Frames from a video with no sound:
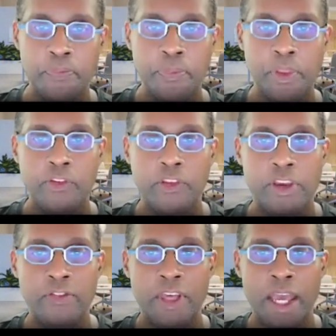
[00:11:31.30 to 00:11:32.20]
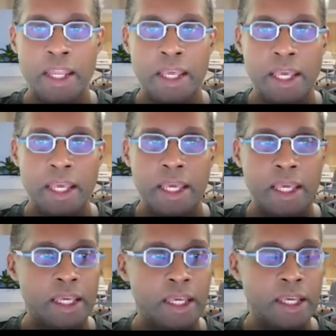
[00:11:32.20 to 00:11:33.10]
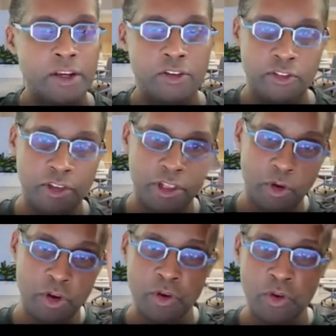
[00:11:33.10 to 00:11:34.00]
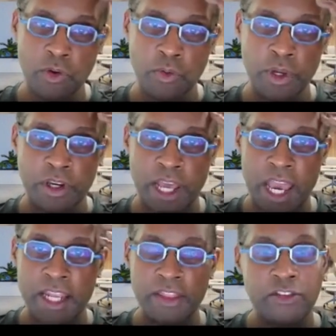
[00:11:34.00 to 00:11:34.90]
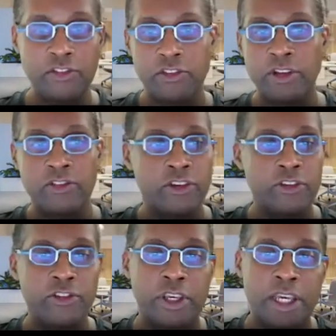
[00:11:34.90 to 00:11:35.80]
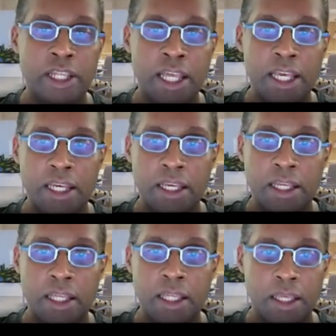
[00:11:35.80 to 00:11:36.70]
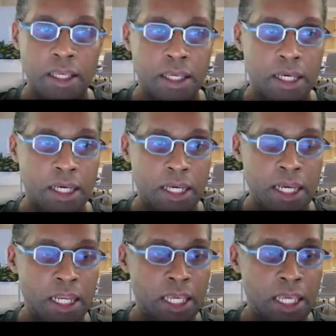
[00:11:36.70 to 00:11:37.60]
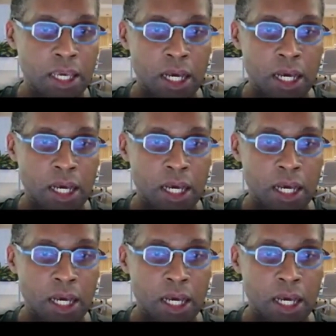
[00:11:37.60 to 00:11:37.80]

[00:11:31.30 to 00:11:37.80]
Save that. Here's the logo. We could edit this just again like any